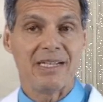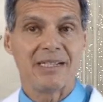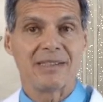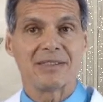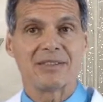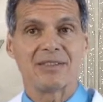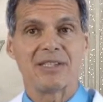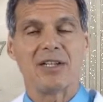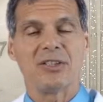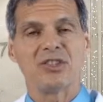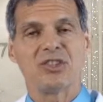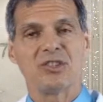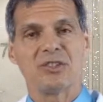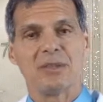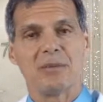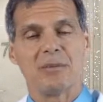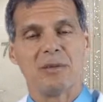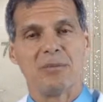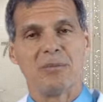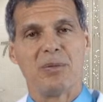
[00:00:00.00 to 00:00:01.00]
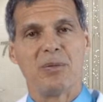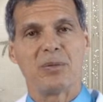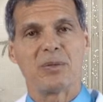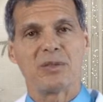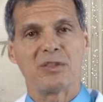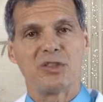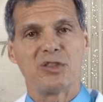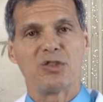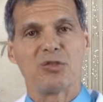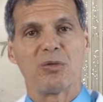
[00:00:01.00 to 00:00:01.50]
There's also some
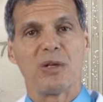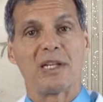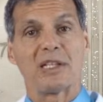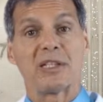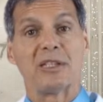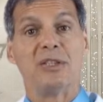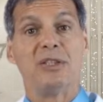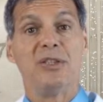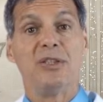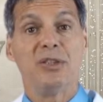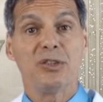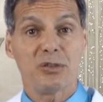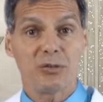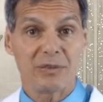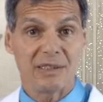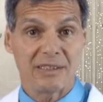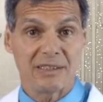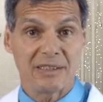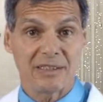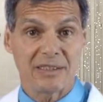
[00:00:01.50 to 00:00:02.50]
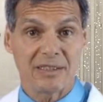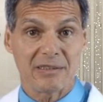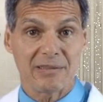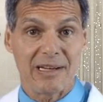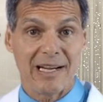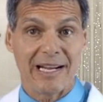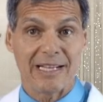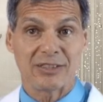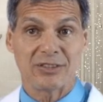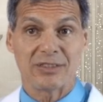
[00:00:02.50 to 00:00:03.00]
important drug nutrient
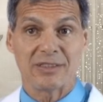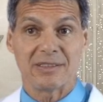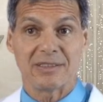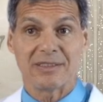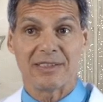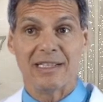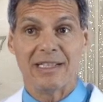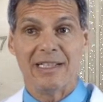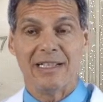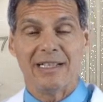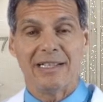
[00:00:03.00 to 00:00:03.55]
interactions